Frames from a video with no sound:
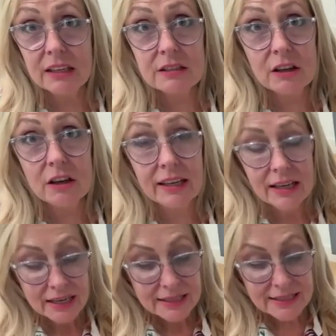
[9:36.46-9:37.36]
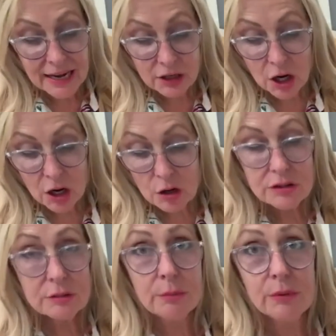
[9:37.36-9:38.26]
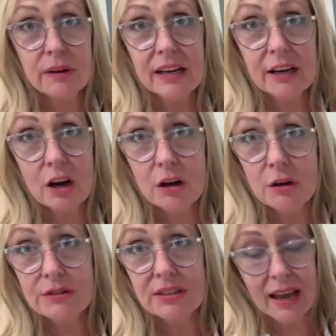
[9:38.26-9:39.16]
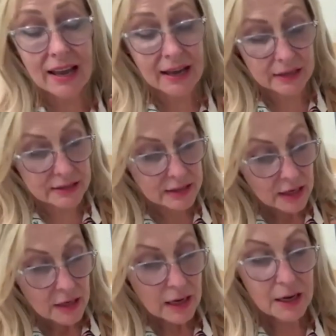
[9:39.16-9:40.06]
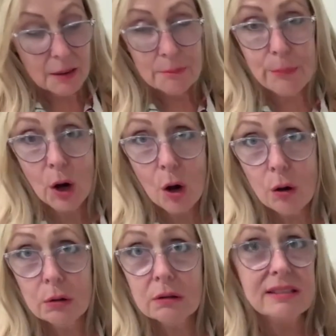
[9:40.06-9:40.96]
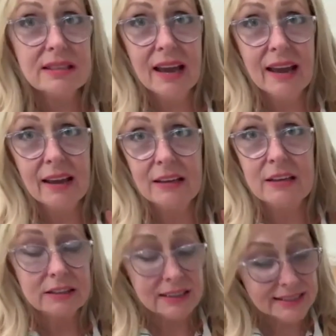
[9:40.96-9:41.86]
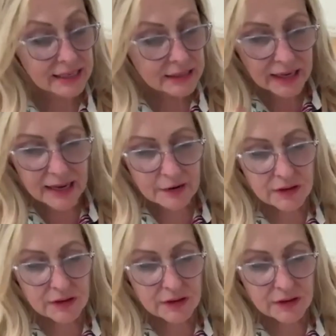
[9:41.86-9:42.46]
things like tacos and burritos and bowls and lasagna.